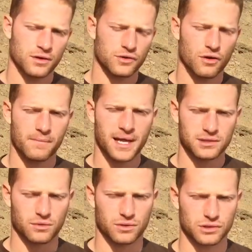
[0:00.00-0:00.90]
your
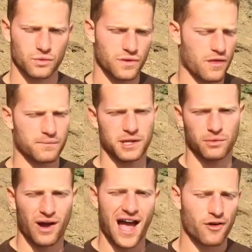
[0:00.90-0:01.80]
mentors with other
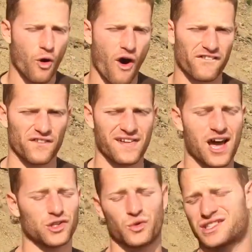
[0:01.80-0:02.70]
people, how to offer value.